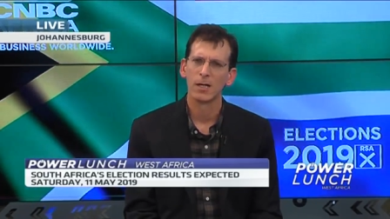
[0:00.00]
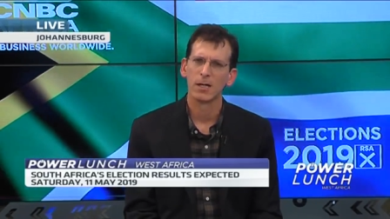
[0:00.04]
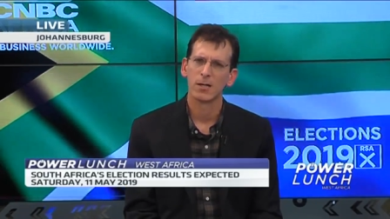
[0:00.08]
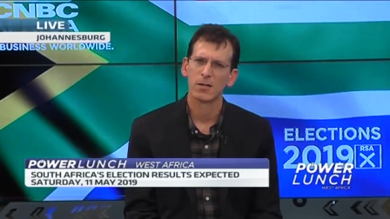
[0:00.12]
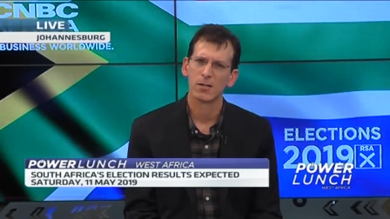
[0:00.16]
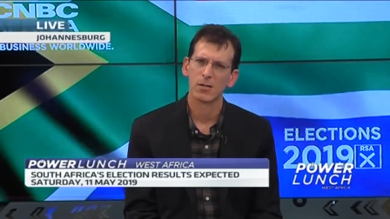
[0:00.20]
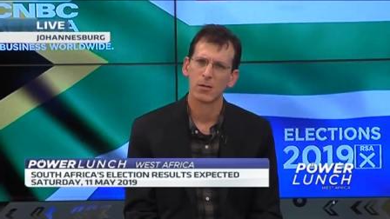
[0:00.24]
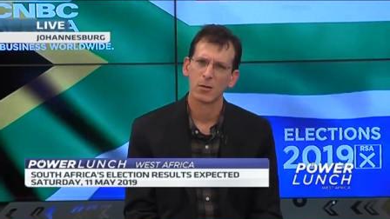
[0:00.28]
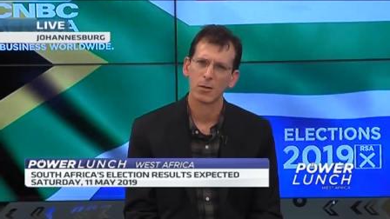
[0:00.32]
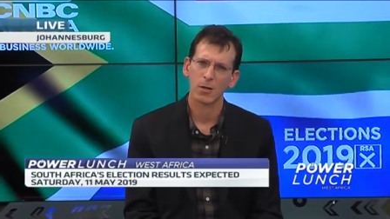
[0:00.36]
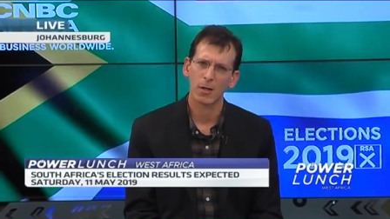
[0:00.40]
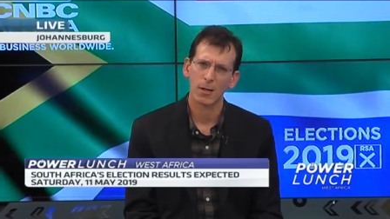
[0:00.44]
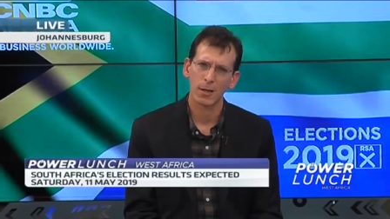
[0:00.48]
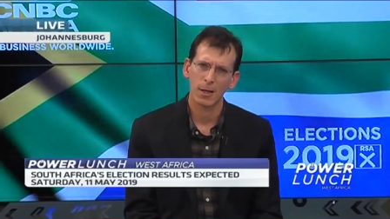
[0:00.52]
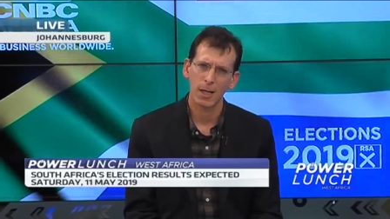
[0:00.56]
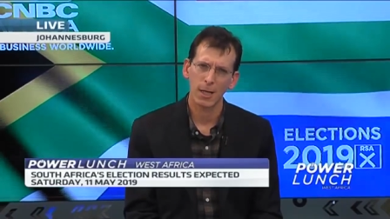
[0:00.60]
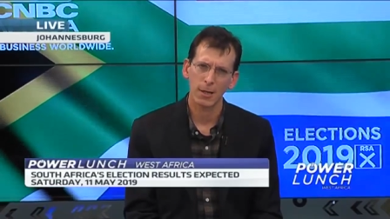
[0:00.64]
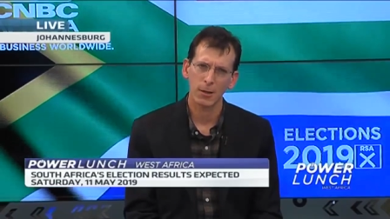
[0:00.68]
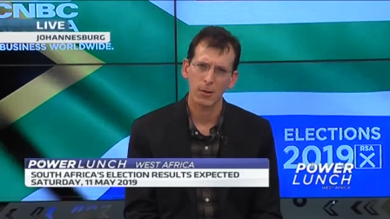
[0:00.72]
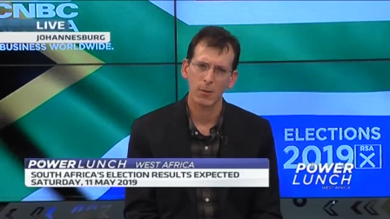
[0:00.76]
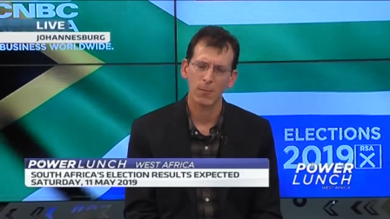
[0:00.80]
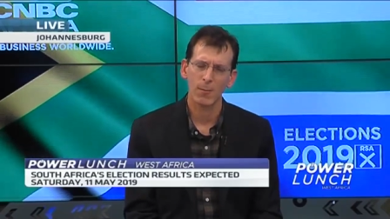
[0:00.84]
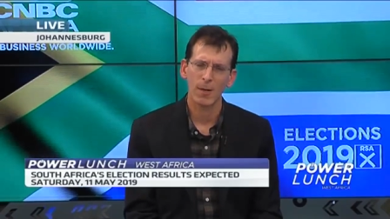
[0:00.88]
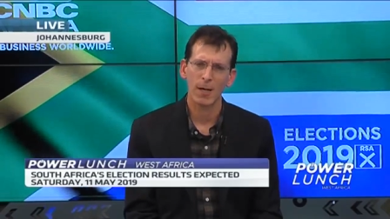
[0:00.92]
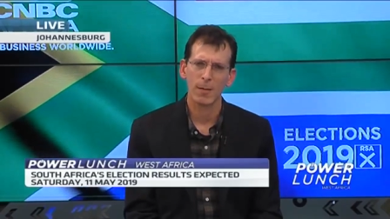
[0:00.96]
It's looking
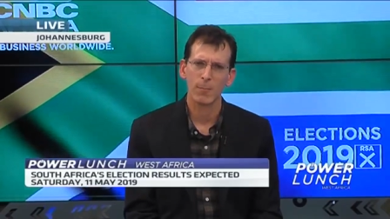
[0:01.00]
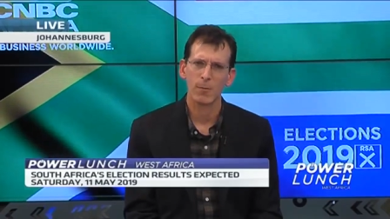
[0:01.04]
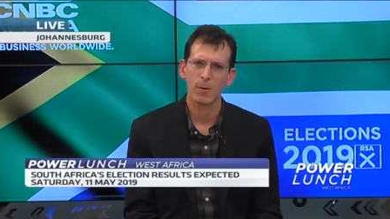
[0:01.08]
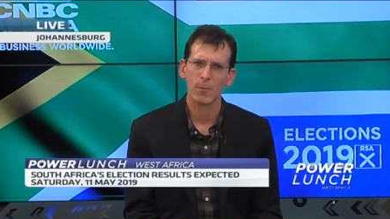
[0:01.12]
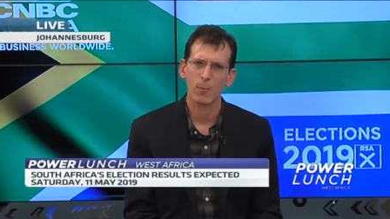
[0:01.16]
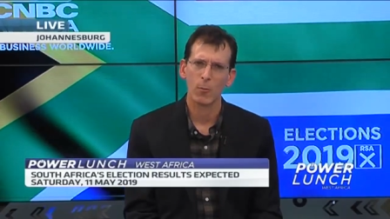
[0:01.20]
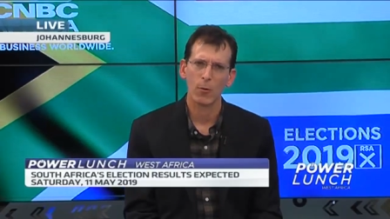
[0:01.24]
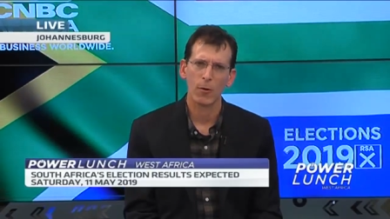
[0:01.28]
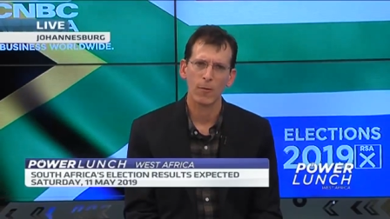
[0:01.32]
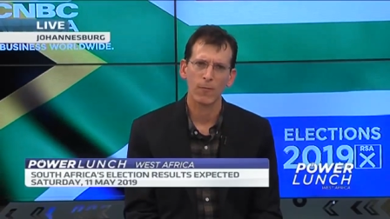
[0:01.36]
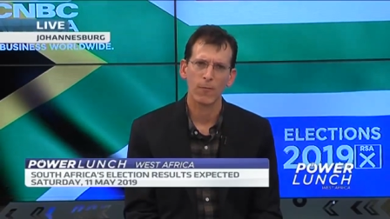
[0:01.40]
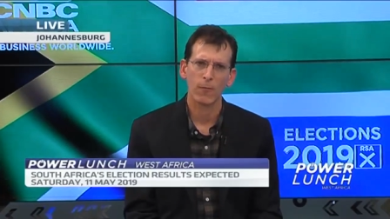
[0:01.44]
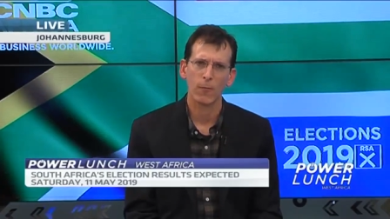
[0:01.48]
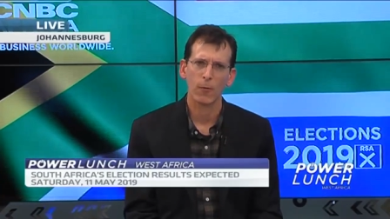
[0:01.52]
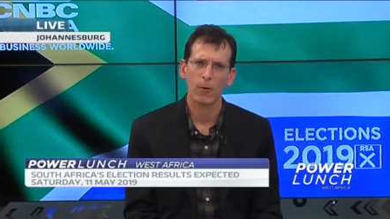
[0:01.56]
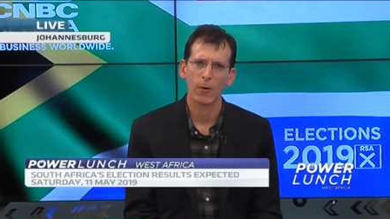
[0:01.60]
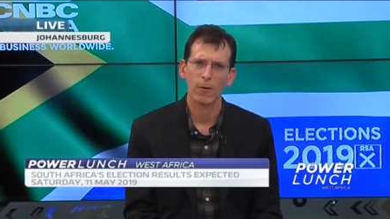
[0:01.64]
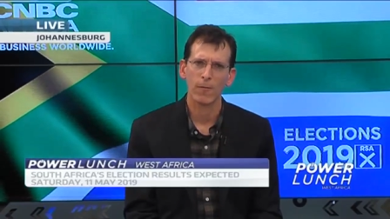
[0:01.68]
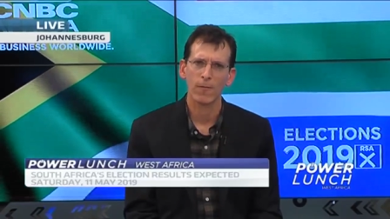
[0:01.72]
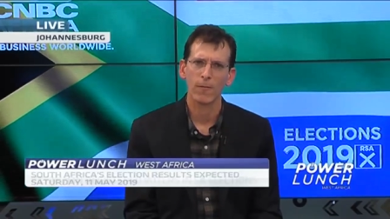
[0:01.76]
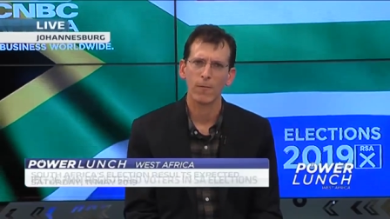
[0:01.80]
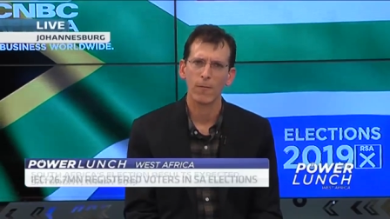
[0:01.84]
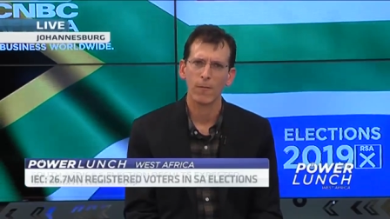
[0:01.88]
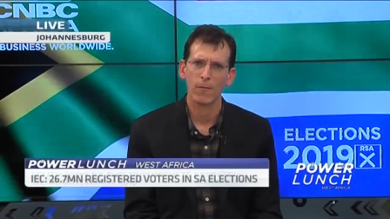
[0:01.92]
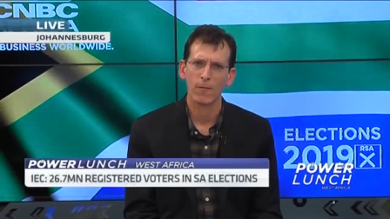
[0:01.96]
like there may be more
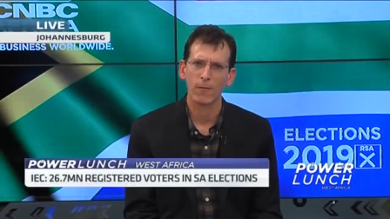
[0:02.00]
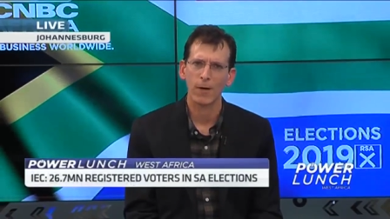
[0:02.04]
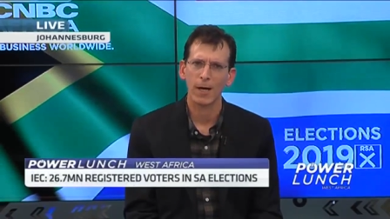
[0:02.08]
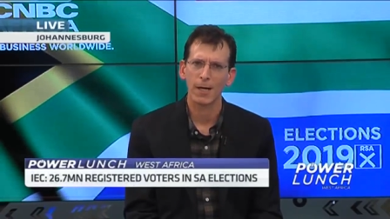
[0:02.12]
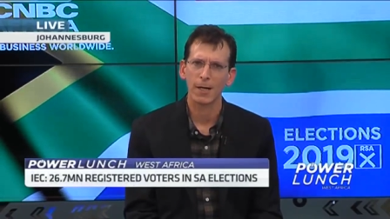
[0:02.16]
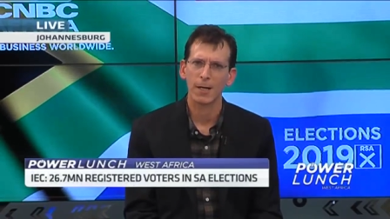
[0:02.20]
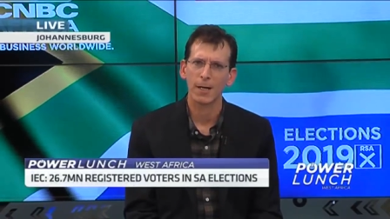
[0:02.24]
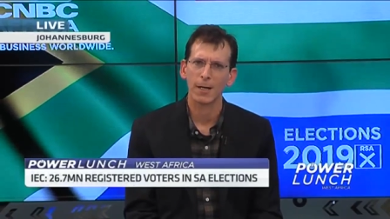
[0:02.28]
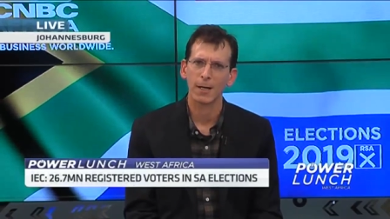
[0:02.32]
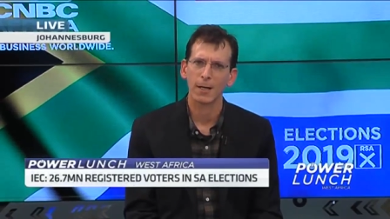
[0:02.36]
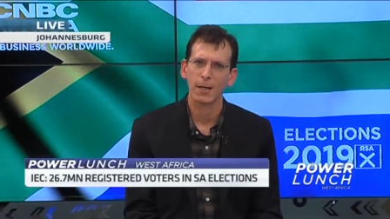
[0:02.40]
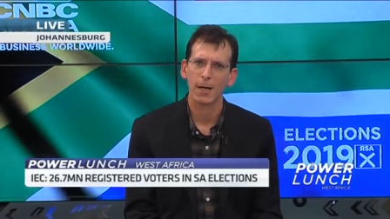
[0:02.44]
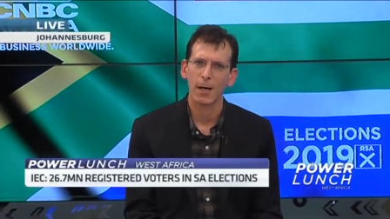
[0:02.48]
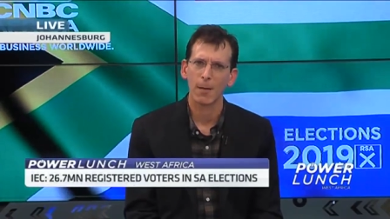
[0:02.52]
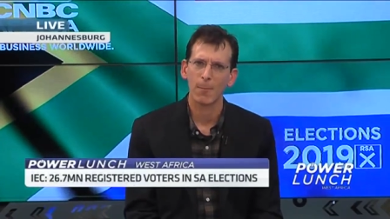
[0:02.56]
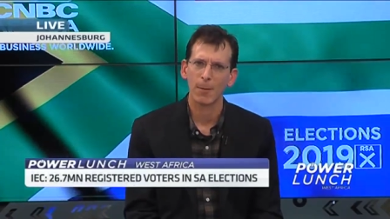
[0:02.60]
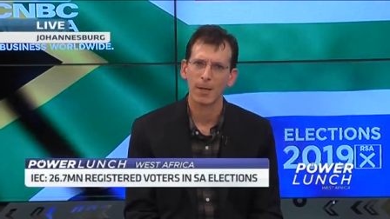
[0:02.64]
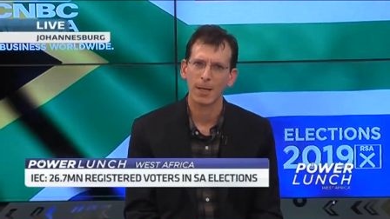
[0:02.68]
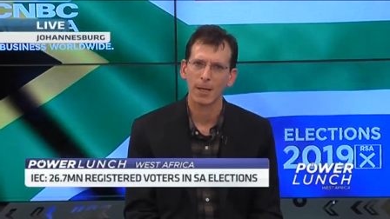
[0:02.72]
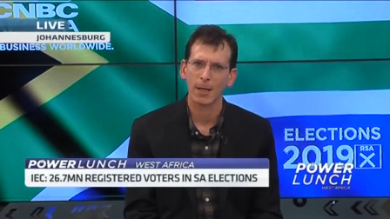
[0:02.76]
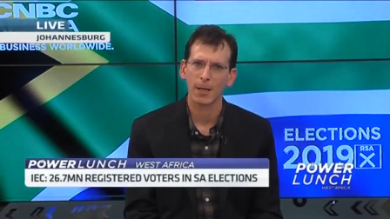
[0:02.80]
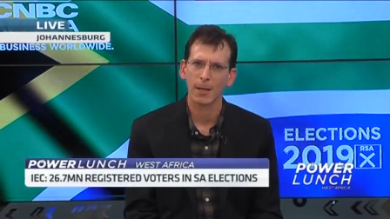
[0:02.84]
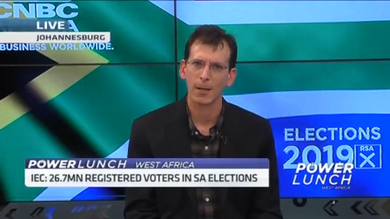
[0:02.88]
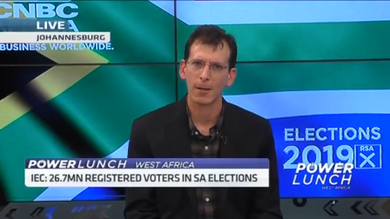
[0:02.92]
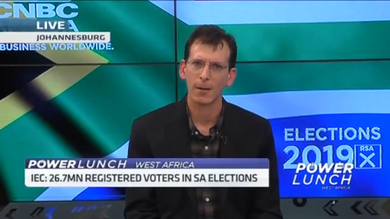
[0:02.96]
foreign funding
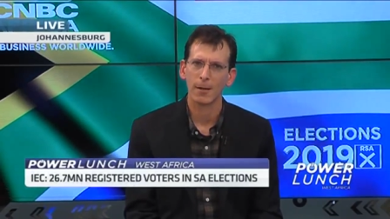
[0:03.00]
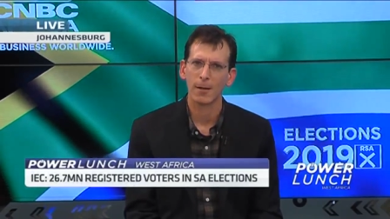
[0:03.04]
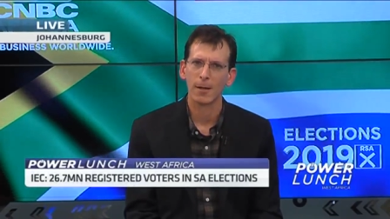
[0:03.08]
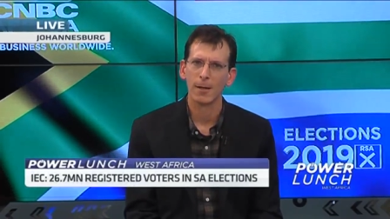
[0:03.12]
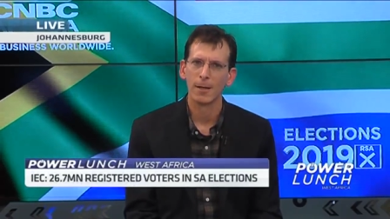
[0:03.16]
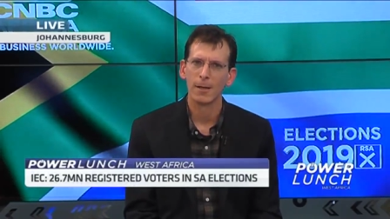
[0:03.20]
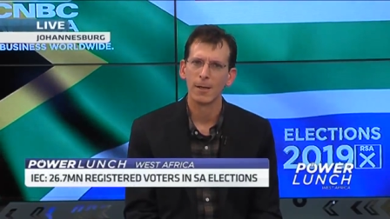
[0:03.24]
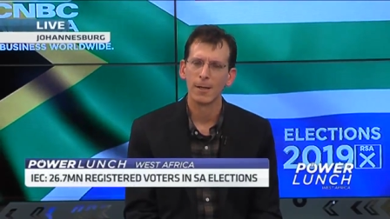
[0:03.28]
coming in.